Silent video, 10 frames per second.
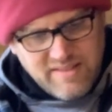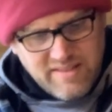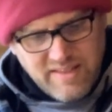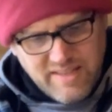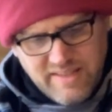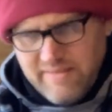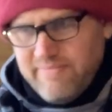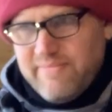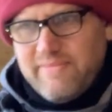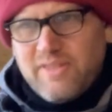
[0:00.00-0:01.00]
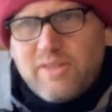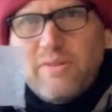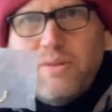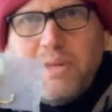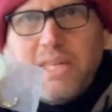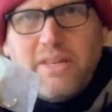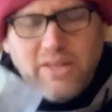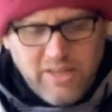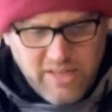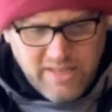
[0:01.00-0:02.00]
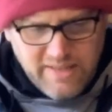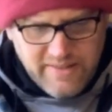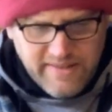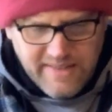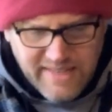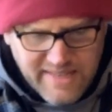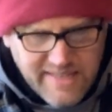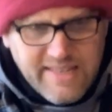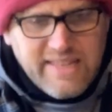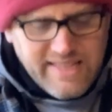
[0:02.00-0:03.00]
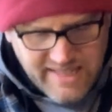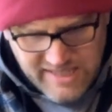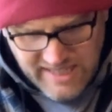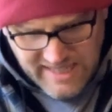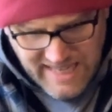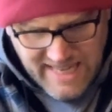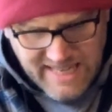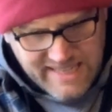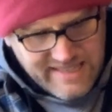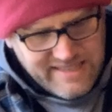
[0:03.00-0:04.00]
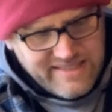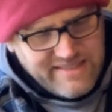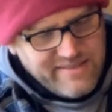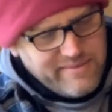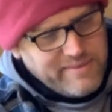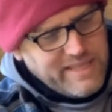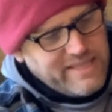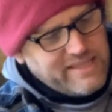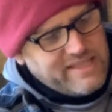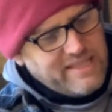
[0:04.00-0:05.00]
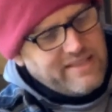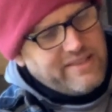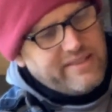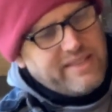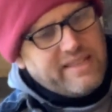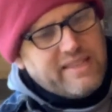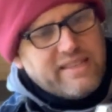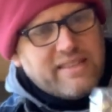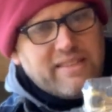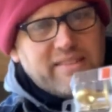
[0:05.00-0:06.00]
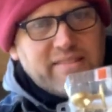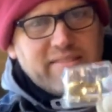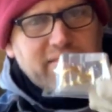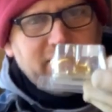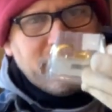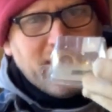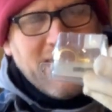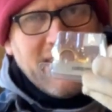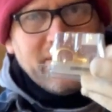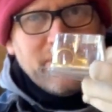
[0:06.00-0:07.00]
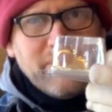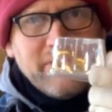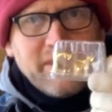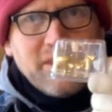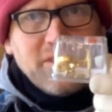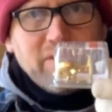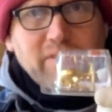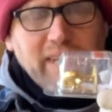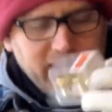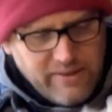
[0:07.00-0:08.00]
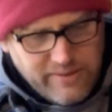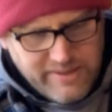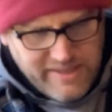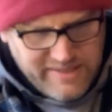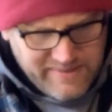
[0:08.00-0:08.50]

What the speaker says: A screw-in hook. There's a lot of weird, a little rod holder, curtain rod holder.